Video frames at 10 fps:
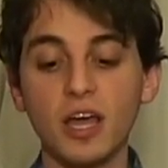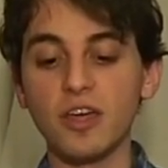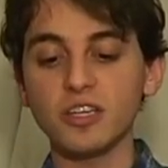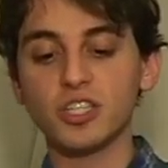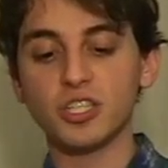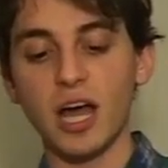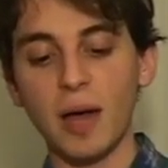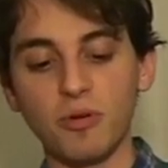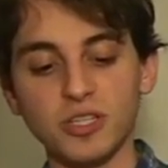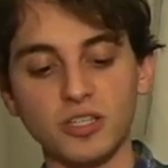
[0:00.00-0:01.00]
This
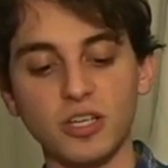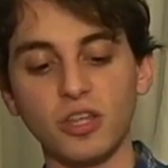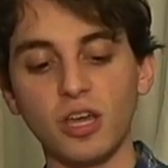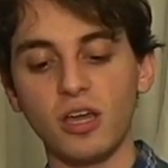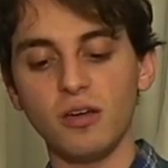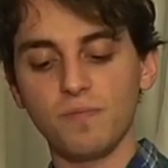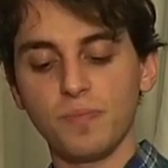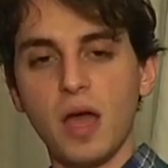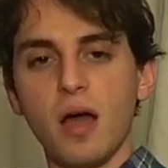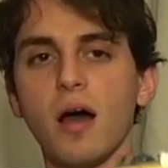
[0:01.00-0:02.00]
I present to thee,
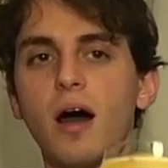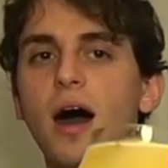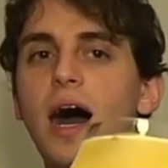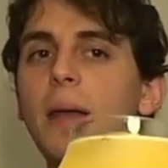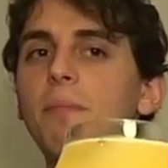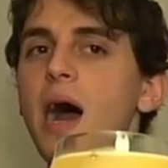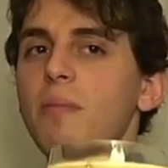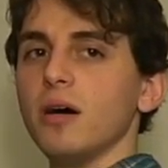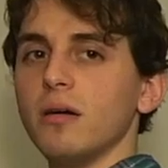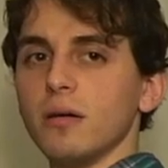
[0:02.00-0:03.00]
Hot
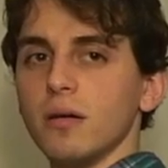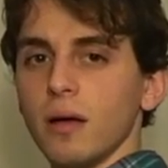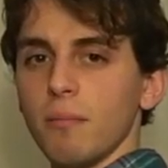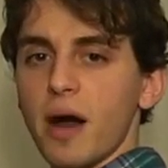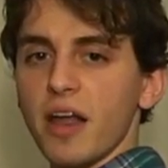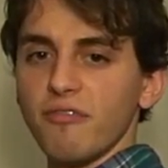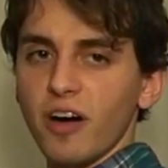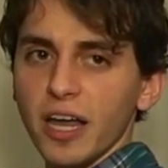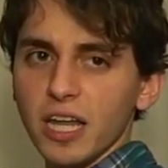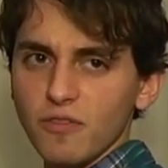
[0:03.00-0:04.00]
Mama,
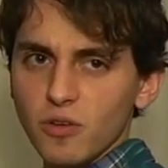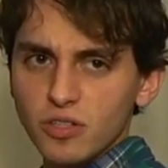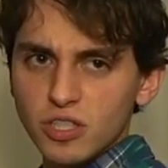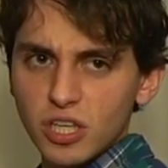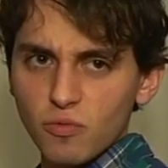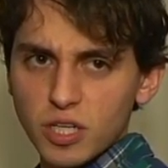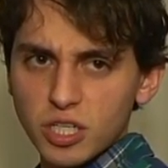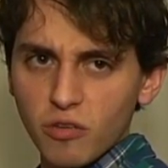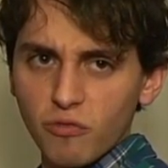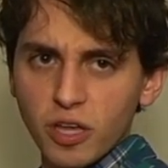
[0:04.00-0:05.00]
modified. If you can see the red
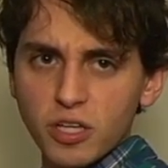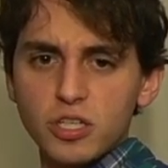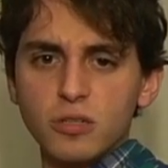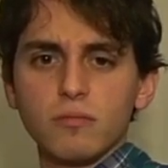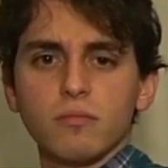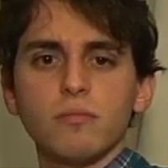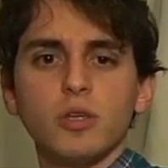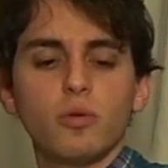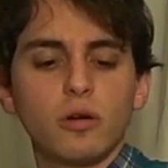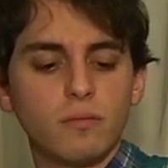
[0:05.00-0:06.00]
chili flakes,
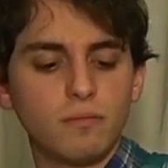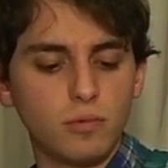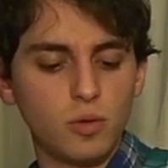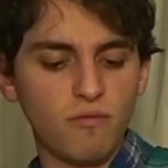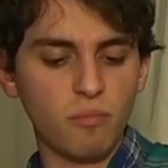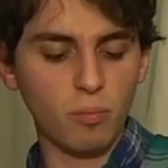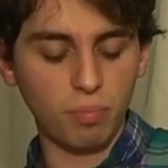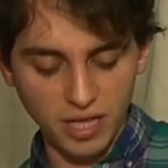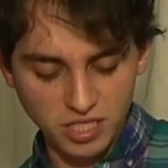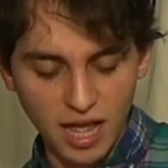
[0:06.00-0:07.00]
you are you have more
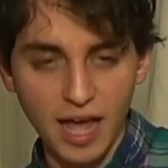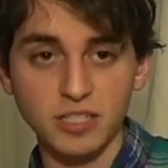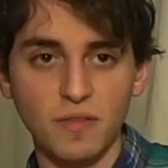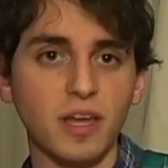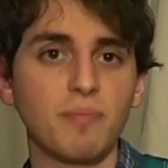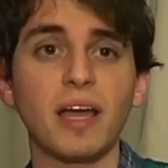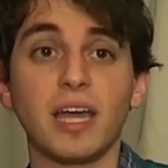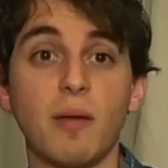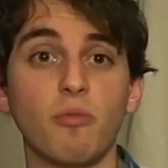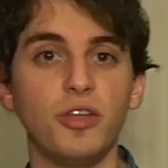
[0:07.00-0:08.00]
blessed eyes than the, my
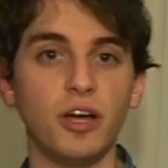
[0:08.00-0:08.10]
camera